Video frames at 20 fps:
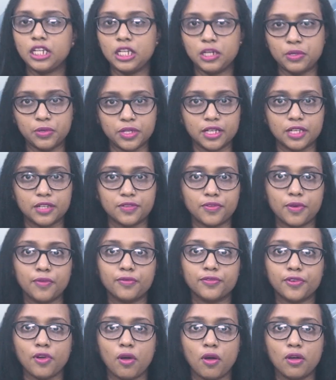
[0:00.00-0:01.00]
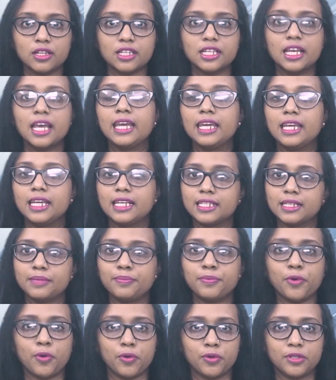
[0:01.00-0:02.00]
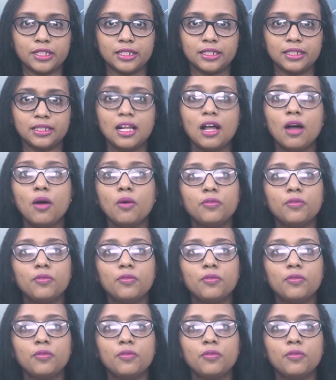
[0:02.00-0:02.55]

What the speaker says: users from frauds is the portal,